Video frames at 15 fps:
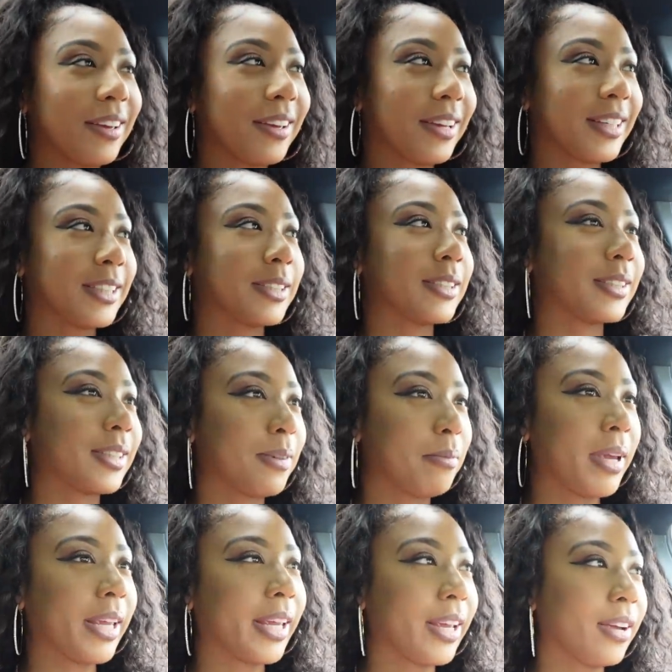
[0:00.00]
it's
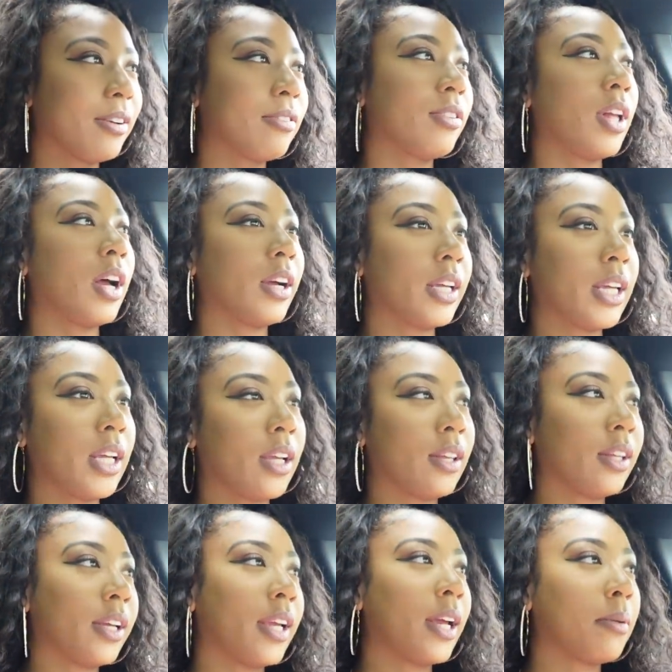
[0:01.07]
making vlogging
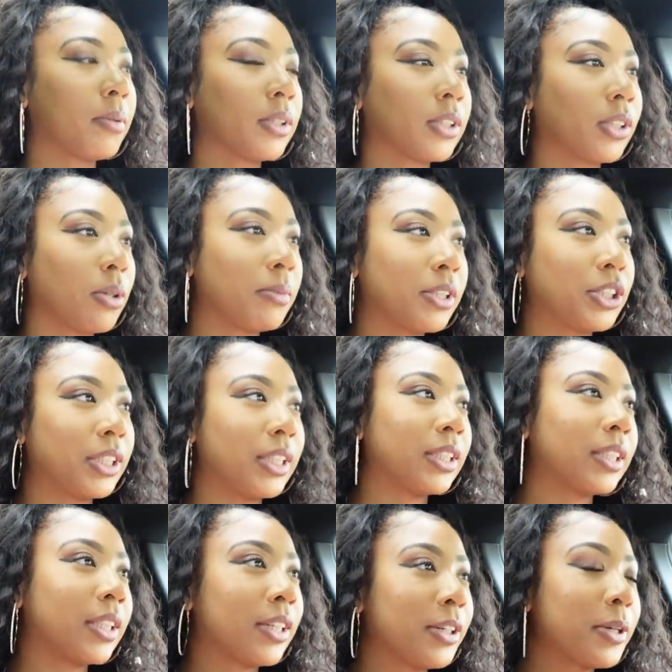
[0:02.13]
and the camera so much
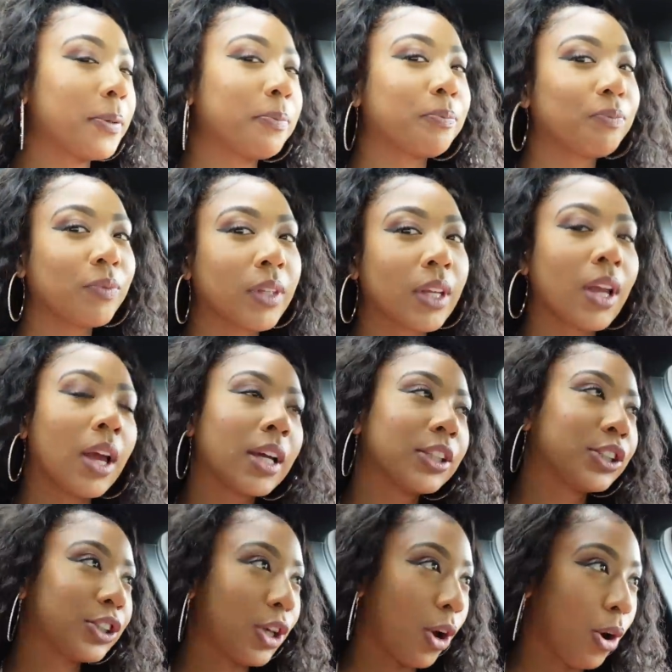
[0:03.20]
easier.
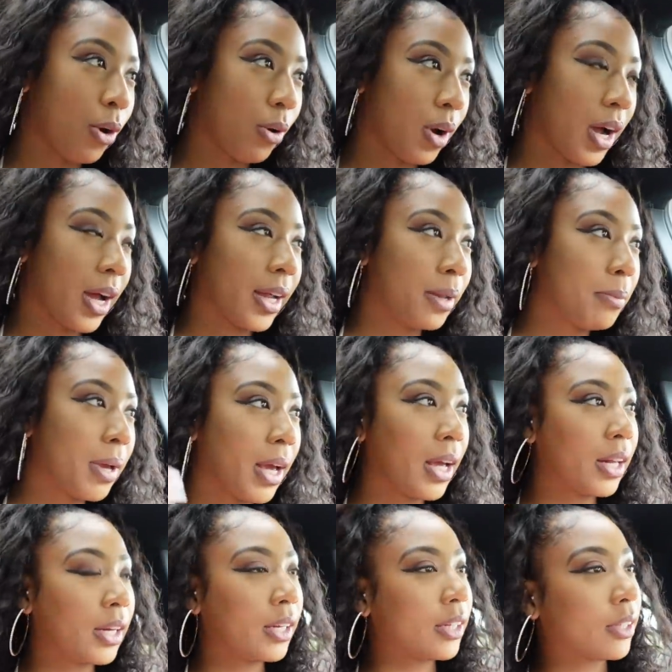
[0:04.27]
So, I am
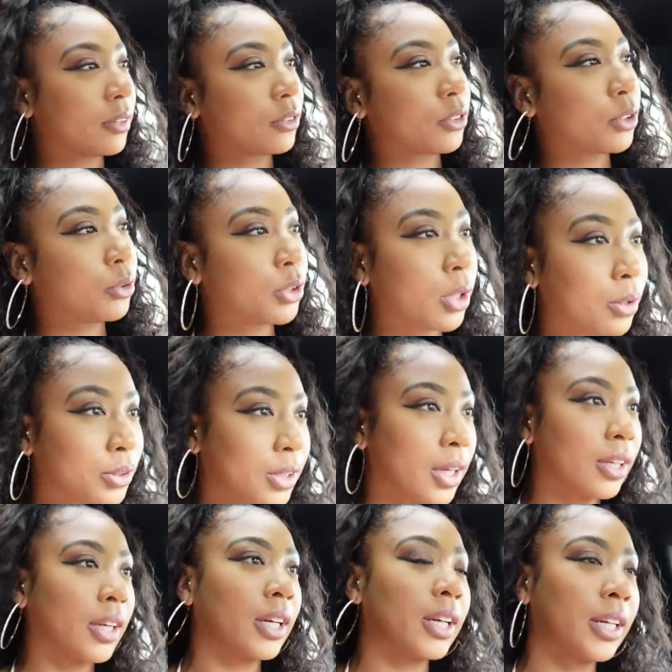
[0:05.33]
headed to Toast
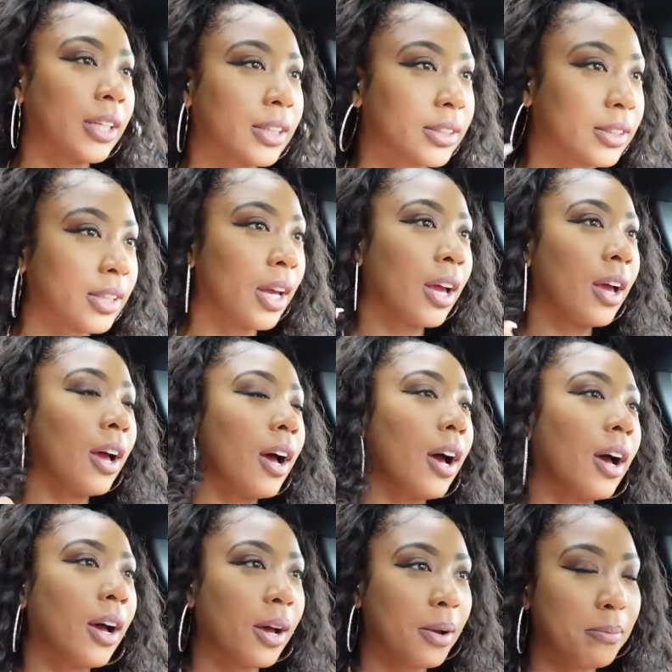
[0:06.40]
on Lenox.
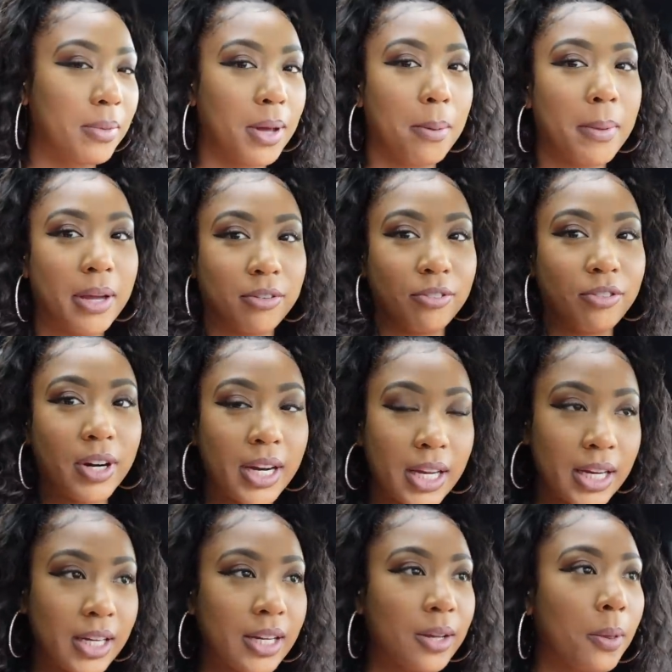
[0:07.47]
My
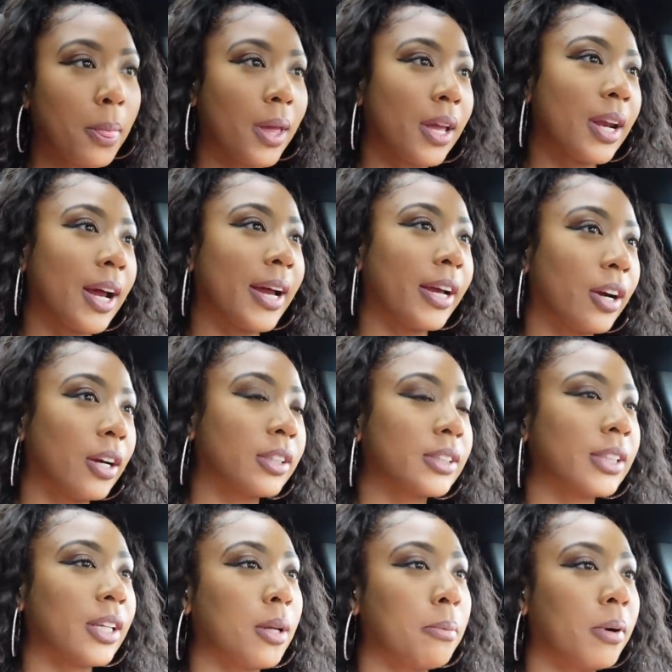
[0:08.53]
friend and I are
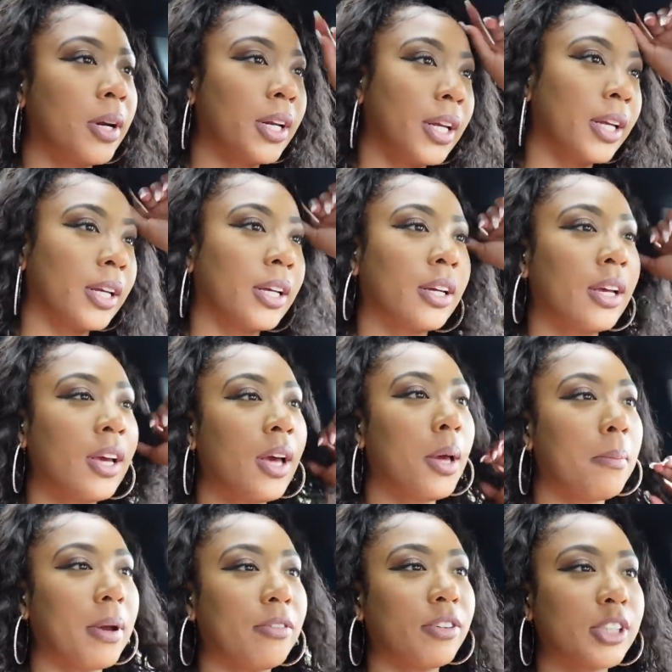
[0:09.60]
celebrating
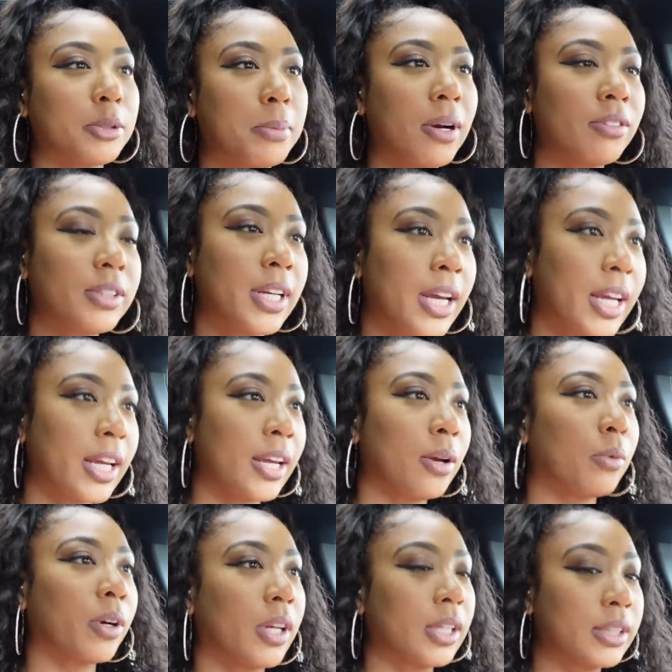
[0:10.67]
my friend's birthday.
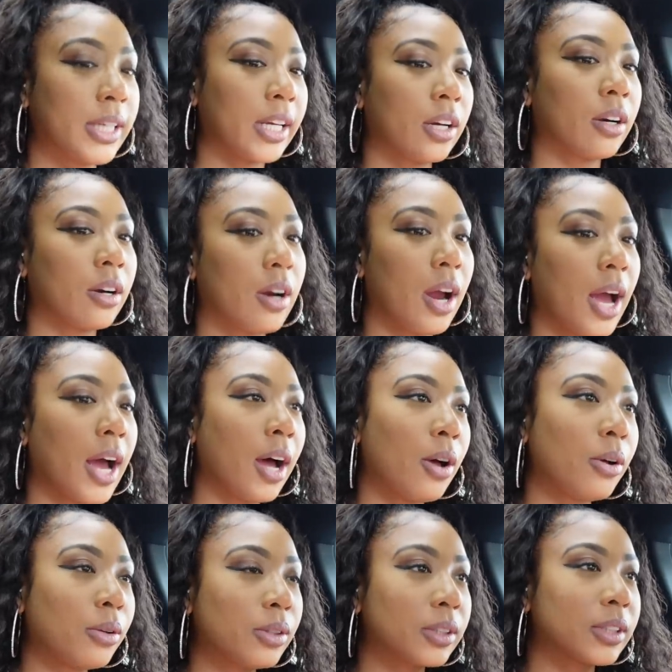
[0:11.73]
We're gonna take her
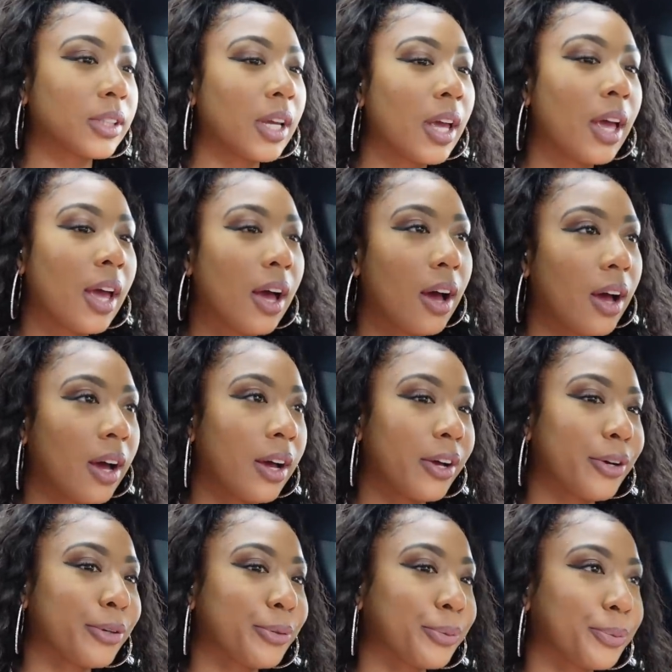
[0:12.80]
out.
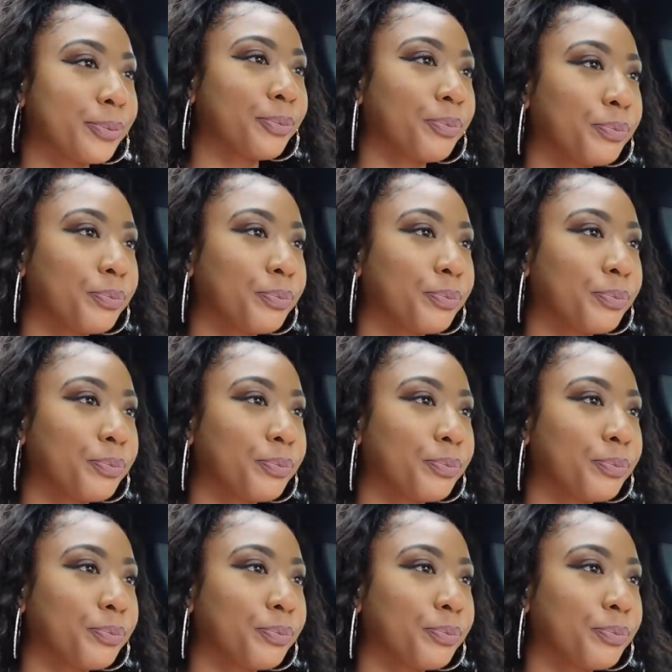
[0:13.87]
I'm